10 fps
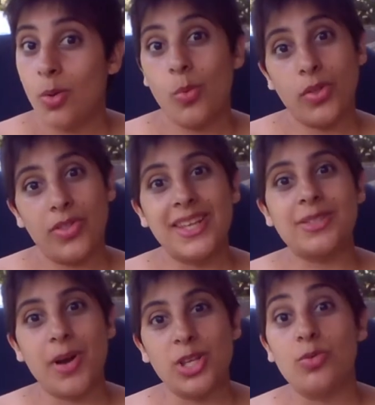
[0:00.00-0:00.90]
What things
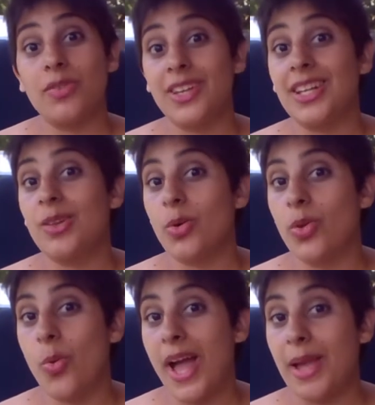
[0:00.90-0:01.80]
might you reveal along the
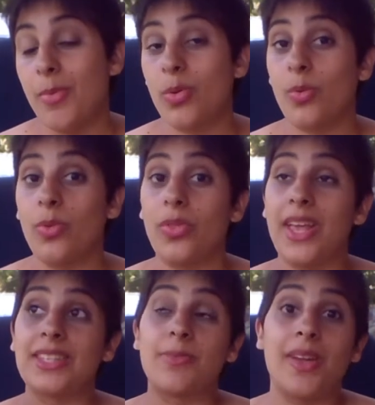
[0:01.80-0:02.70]
way? What
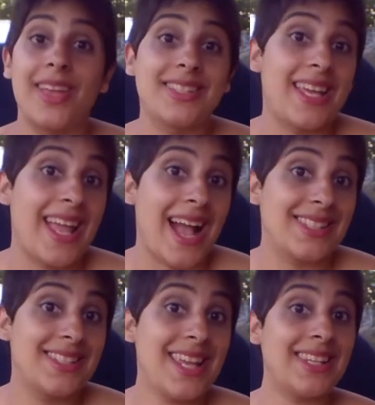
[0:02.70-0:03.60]
things might they say
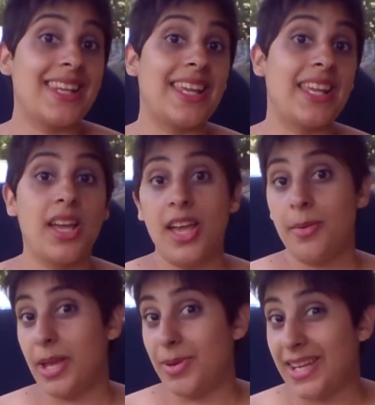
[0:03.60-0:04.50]
accidentally?
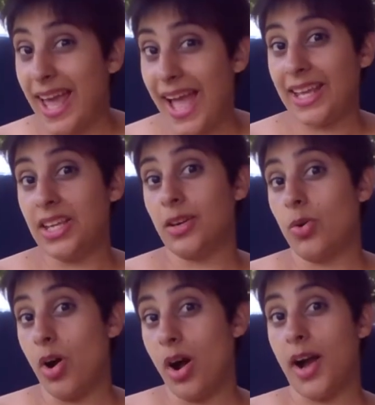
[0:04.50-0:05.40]
Maybe in anger
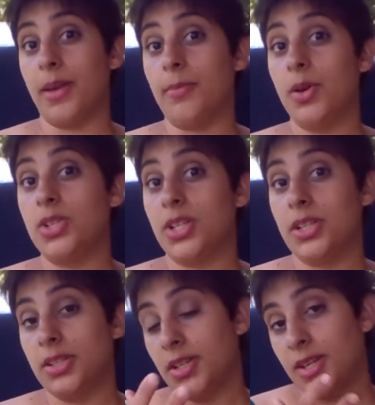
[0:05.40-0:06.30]
or high
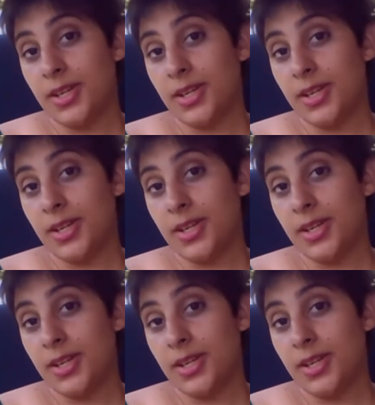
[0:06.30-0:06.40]
emotion.